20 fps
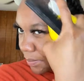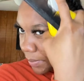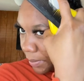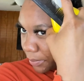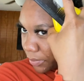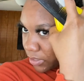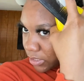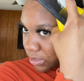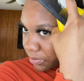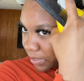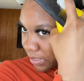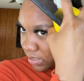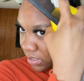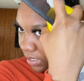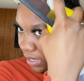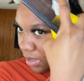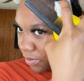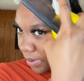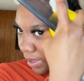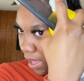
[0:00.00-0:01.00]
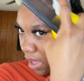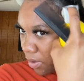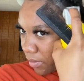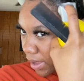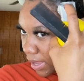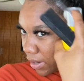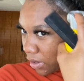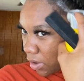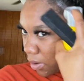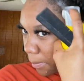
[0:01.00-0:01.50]
more spray so that way I don't
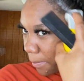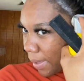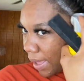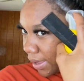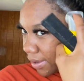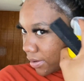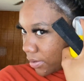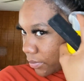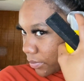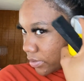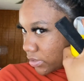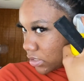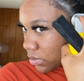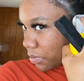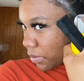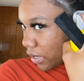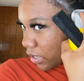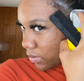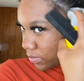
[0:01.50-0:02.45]
gotta go back and respray.